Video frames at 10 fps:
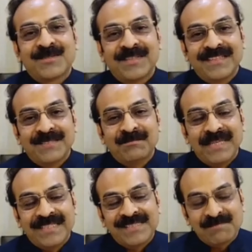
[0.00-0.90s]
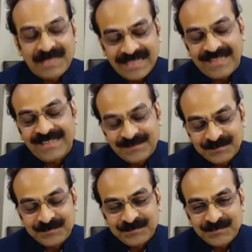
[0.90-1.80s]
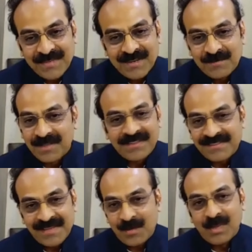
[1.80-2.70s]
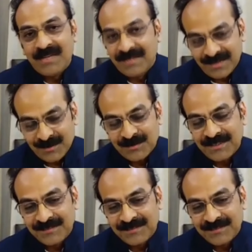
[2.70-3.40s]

a big spinel, but it's equally valuable.